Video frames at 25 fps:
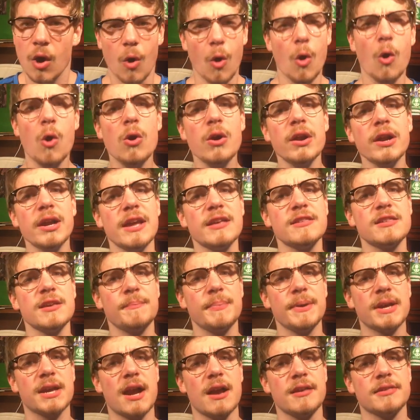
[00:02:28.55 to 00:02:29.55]
Or is it
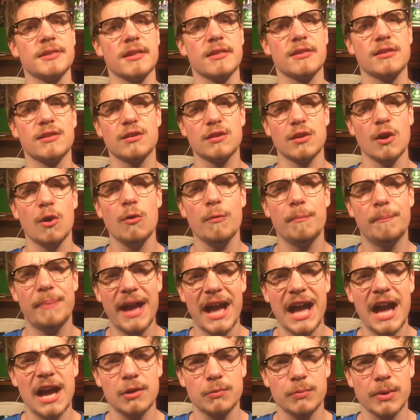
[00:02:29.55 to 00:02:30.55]
because it's so
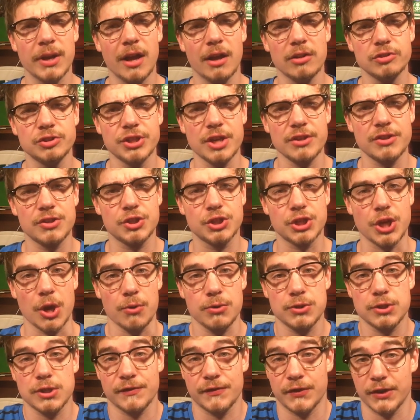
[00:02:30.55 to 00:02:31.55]
bad we all just
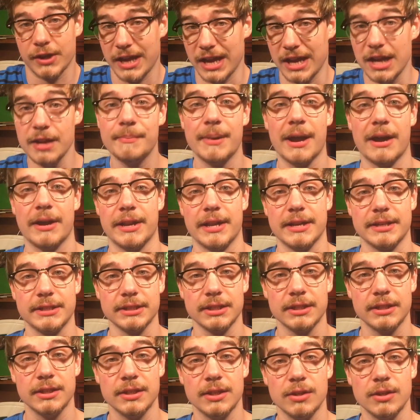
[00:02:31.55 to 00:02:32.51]
chose to forget about it?